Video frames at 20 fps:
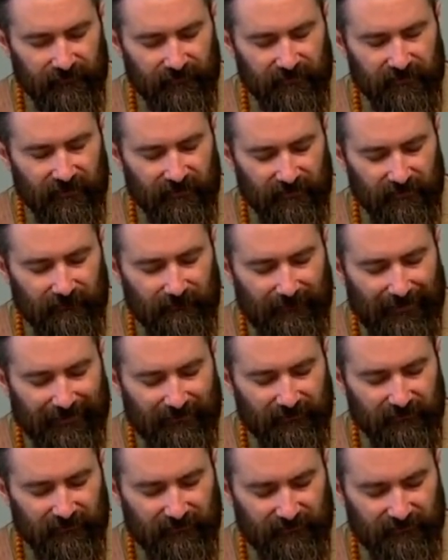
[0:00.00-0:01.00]
subtle
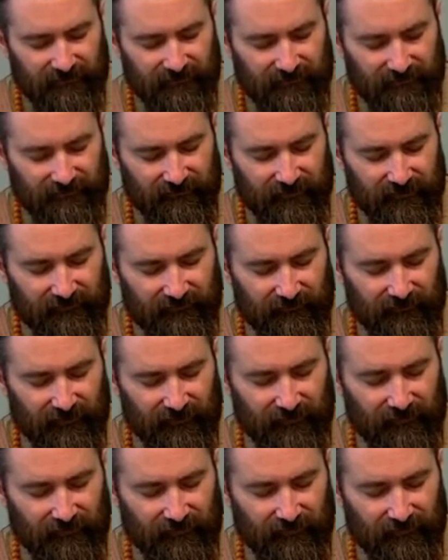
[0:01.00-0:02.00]
magnetism that
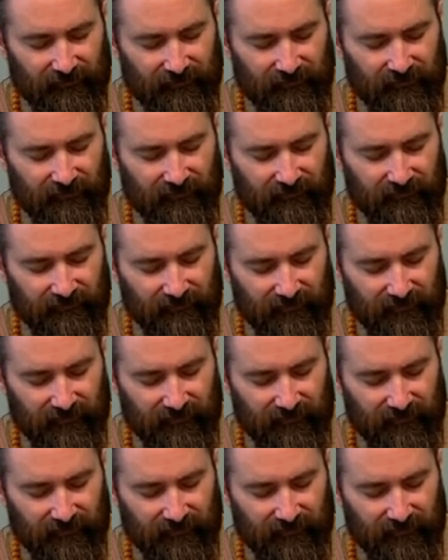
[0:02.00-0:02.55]
flow through